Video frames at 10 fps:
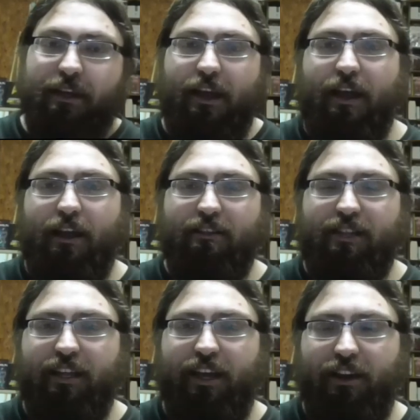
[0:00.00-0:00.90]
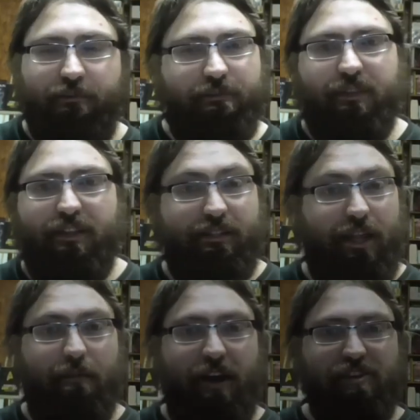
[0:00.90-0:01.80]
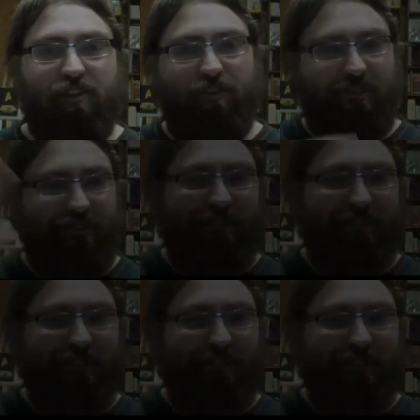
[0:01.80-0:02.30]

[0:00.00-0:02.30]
and I'll see you later. Stay magical.